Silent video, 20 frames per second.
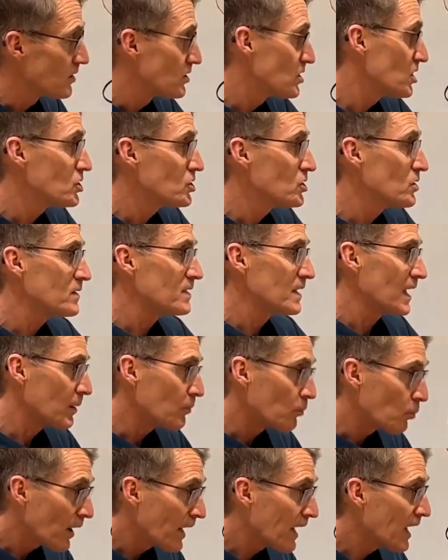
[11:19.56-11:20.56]
tissues
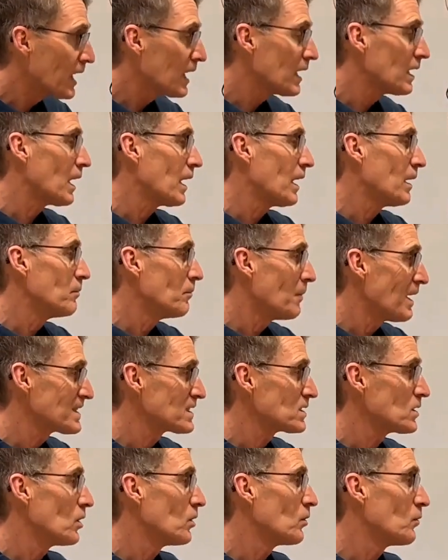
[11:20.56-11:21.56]
like brain and
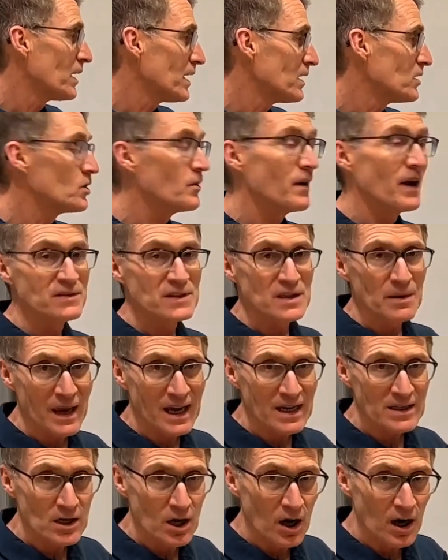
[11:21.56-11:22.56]
muscle, we do have some
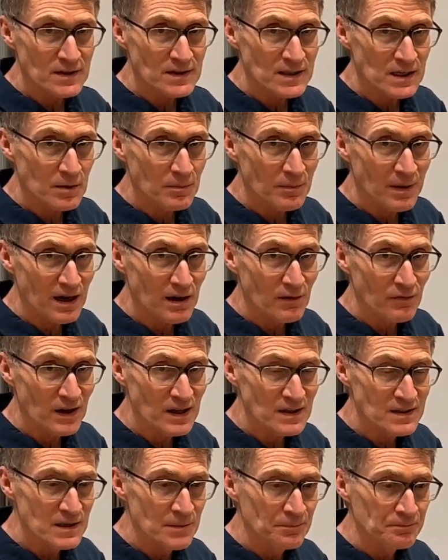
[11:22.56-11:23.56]
antioxidant
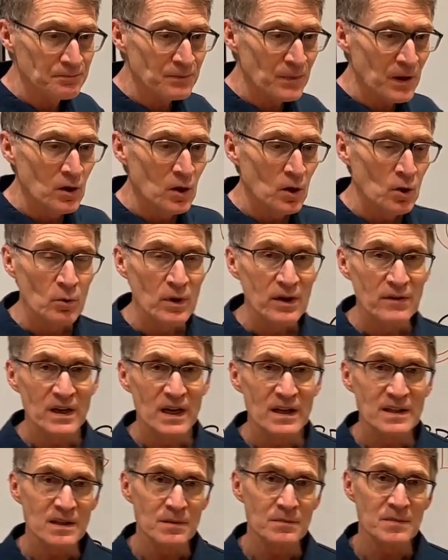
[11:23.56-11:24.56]
benefits. We've
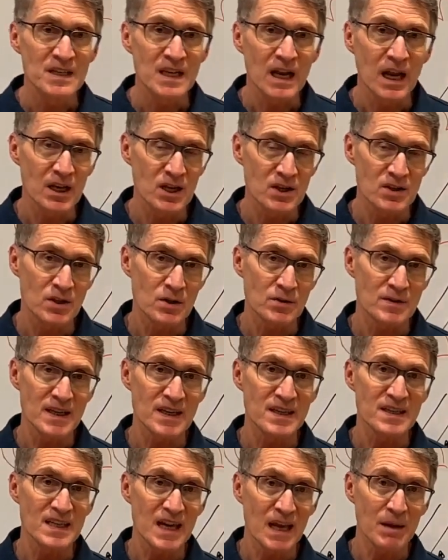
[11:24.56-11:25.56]
done some studies
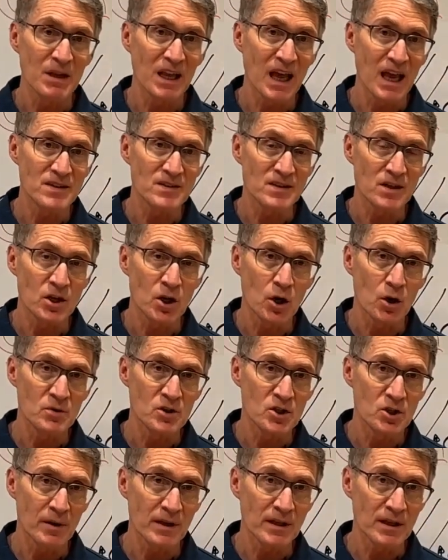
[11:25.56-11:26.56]
using stable isotopes
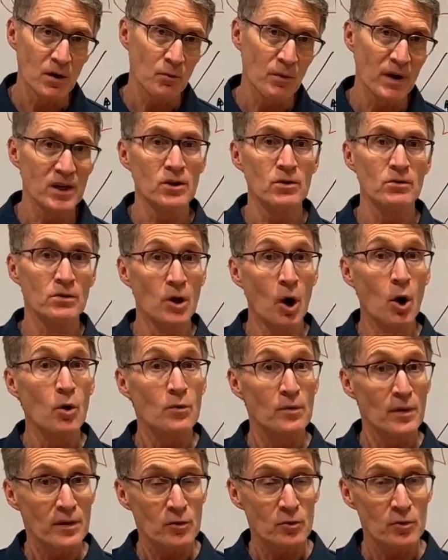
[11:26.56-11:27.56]
showing that when you
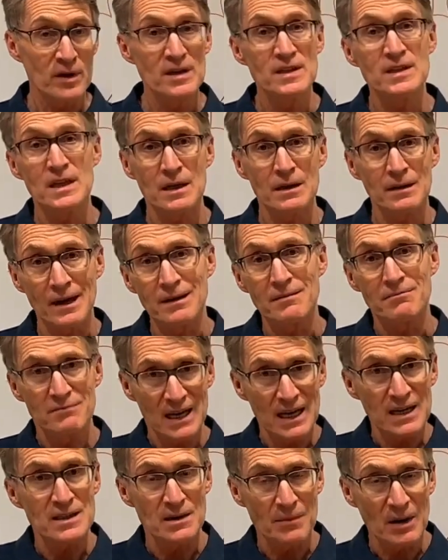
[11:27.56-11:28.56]
load with creatine, like
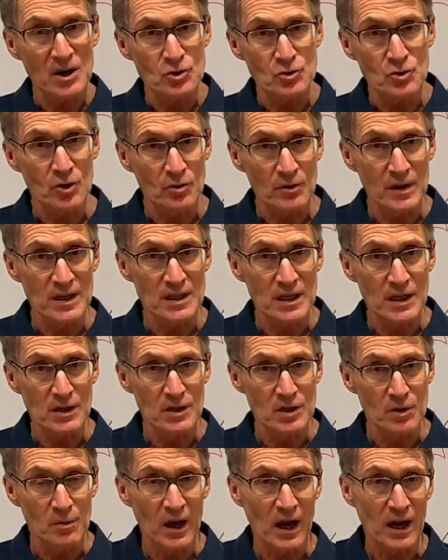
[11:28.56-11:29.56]
take some extra creatine
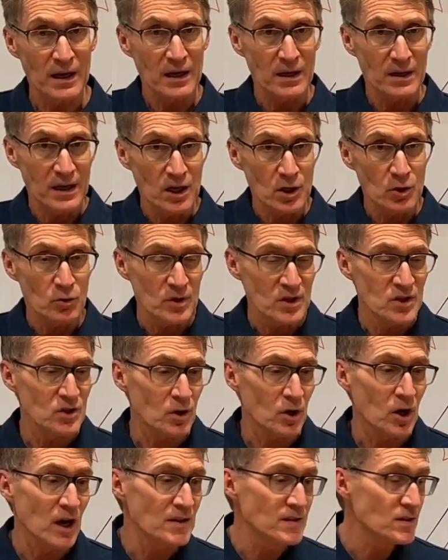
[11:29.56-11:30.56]
in your body and increase
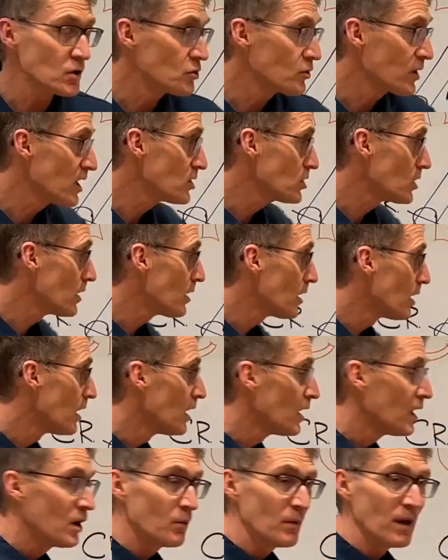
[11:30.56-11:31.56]
your concentration,
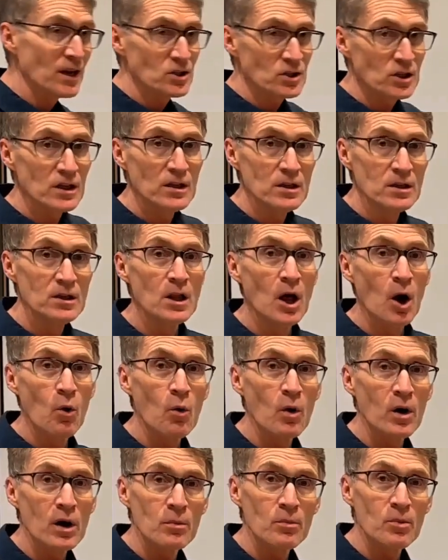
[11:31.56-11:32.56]
we actually
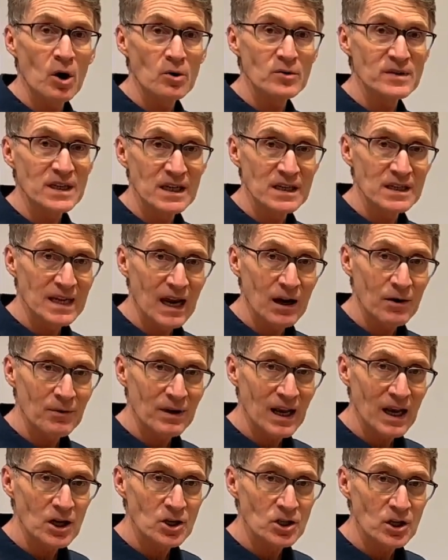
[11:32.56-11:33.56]
lower protein
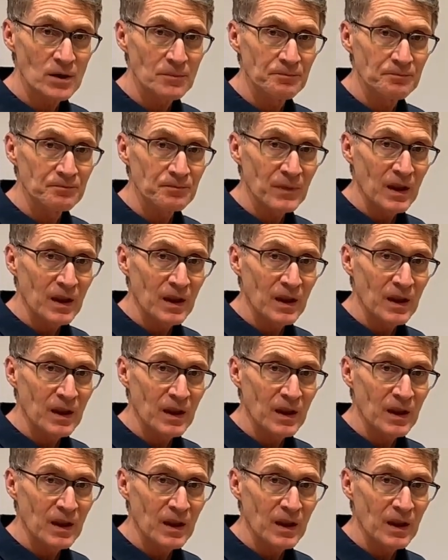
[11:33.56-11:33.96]
degradation.